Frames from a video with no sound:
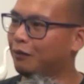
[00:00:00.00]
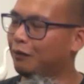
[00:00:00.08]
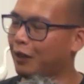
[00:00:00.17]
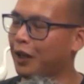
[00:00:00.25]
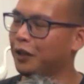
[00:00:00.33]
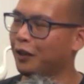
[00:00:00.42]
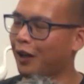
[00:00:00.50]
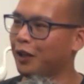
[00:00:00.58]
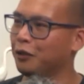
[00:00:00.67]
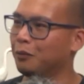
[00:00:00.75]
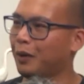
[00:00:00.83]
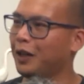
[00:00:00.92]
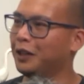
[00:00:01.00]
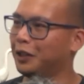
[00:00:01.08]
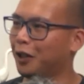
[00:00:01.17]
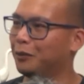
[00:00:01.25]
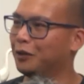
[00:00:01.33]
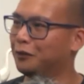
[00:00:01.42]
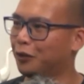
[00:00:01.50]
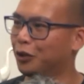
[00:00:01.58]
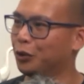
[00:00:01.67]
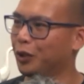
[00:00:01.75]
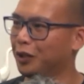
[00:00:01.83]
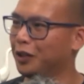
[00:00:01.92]
Like you buy endowment for
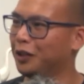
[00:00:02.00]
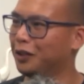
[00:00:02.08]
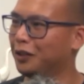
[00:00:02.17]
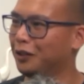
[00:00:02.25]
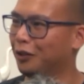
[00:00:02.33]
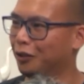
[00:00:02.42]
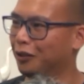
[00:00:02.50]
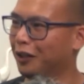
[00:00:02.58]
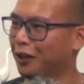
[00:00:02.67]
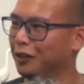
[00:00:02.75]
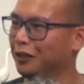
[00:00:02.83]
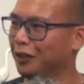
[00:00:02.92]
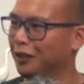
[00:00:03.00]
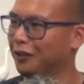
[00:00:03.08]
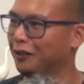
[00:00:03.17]
20-year long kind of thing.